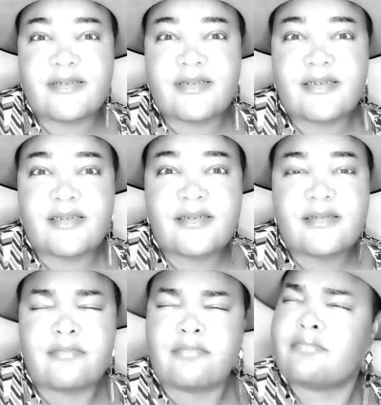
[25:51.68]

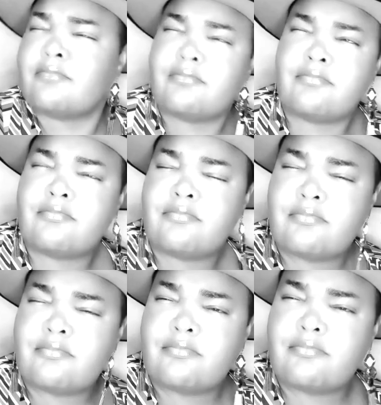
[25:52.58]

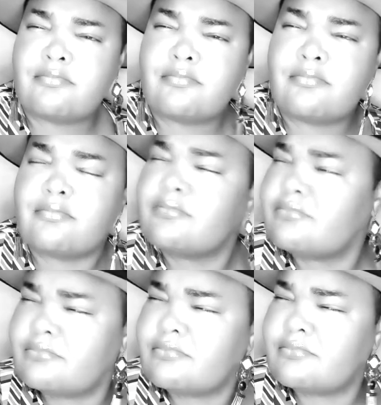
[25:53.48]

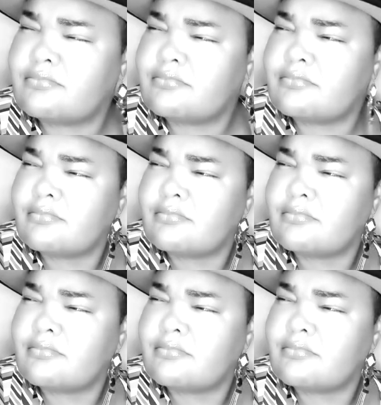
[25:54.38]
No one is speaking in this clip.